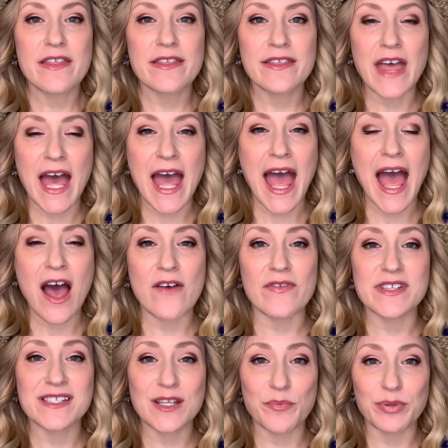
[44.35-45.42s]
that have
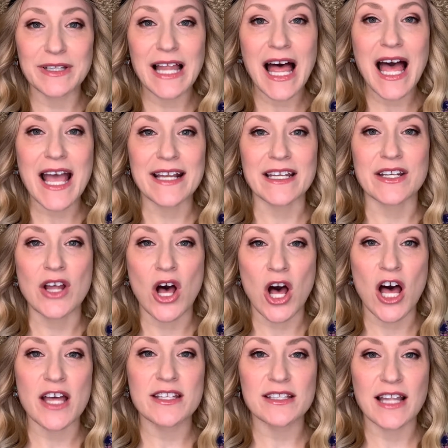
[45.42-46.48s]
supplied an
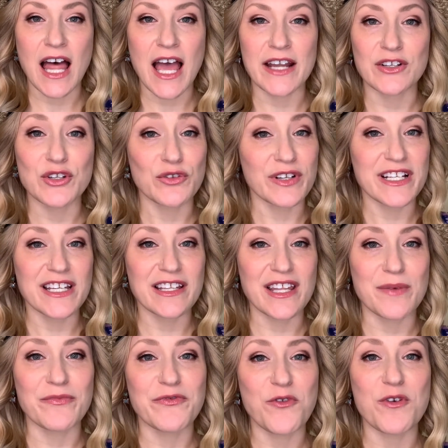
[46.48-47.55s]
online
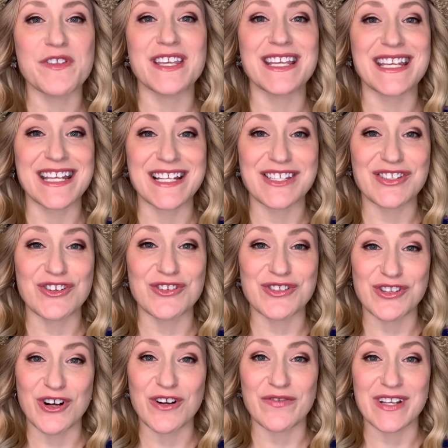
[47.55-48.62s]
curriculum for the Easter
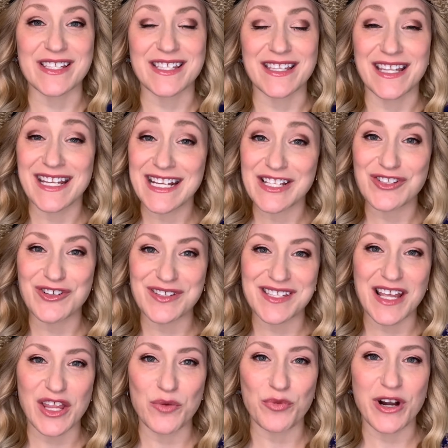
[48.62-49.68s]
service and the Easter
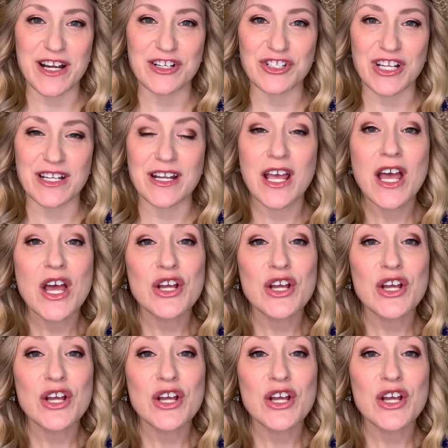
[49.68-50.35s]
celebration.